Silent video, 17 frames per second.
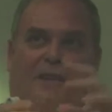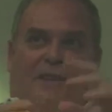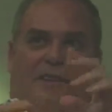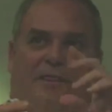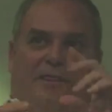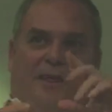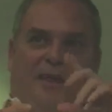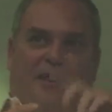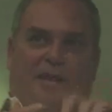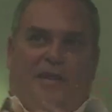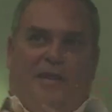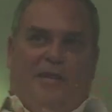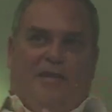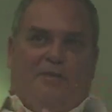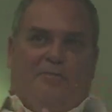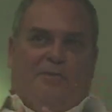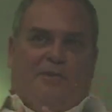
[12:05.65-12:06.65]
They need
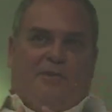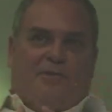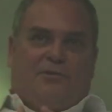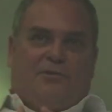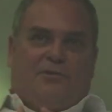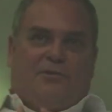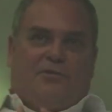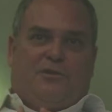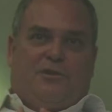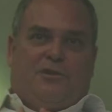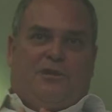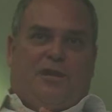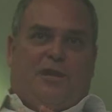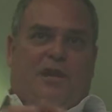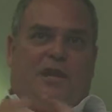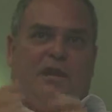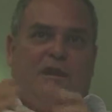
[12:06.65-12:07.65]
to be sure that they
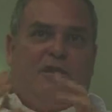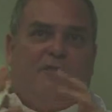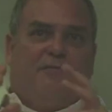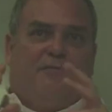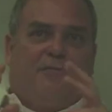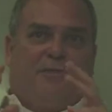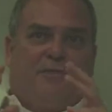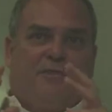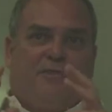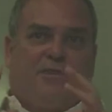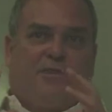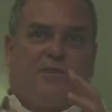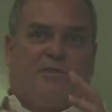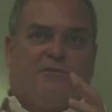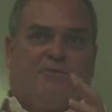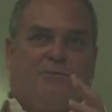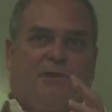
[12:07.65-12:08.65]
have the
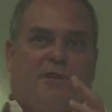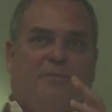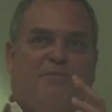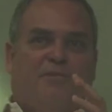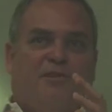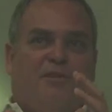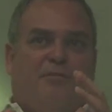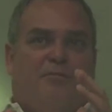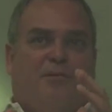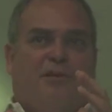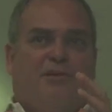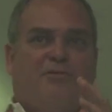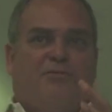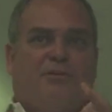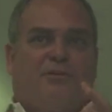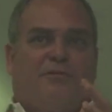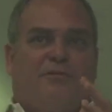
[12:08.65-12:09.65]
sales reps and
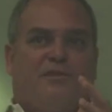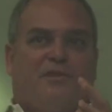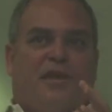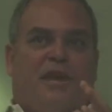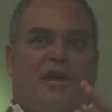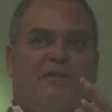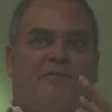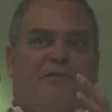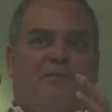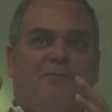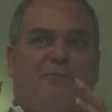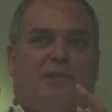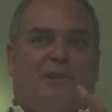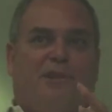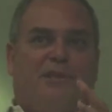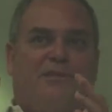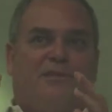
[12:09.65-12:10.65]
administrative staff in
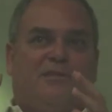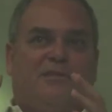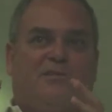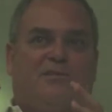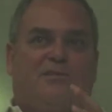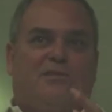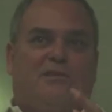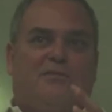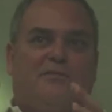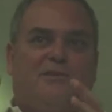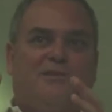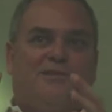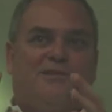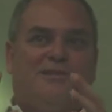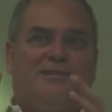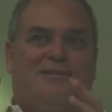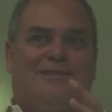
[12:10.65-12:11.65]
place to service
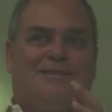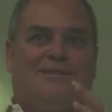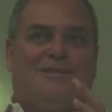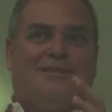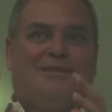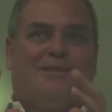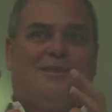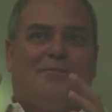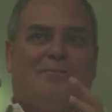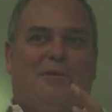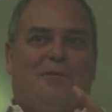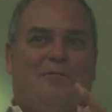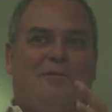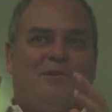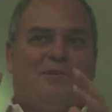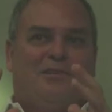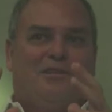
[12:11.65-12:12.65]
these lead
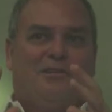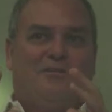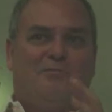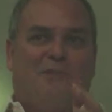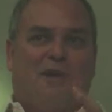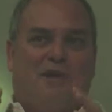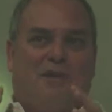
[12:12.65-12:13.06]
commitments each month.